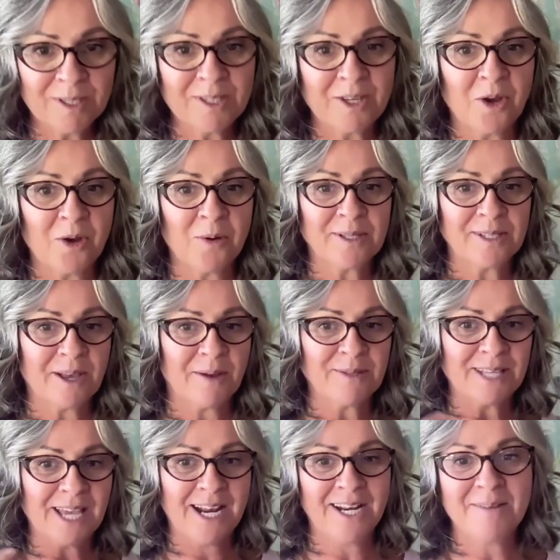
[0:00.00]
So as I
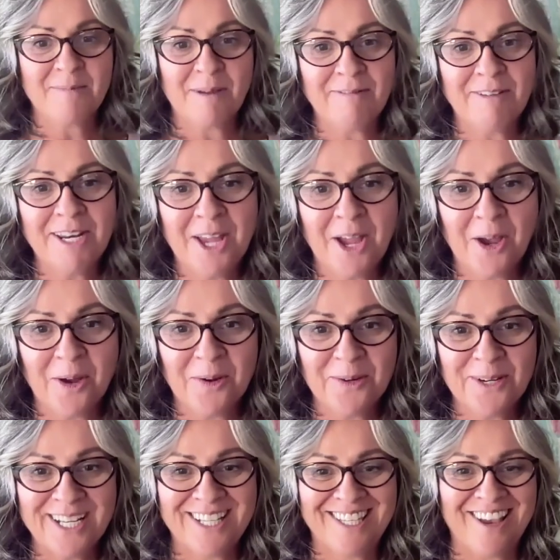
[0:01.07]
was editing my video,
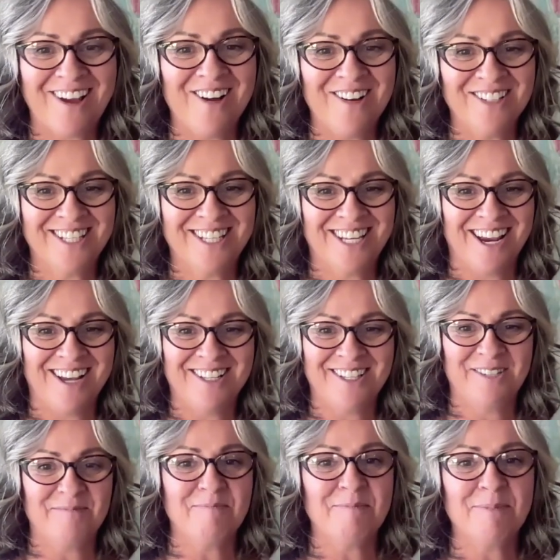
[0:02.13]
it's all
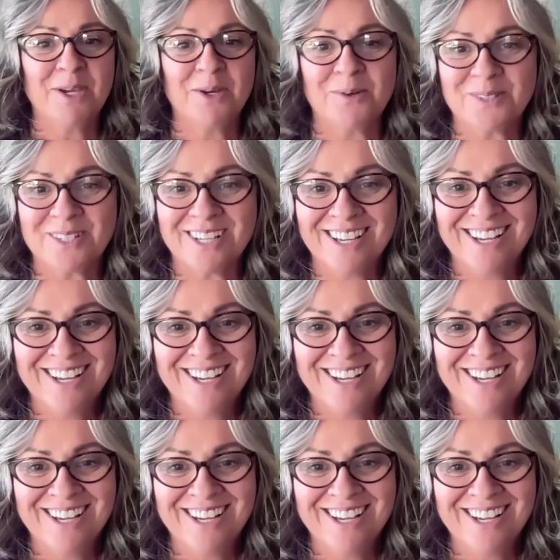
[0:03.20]
just mute.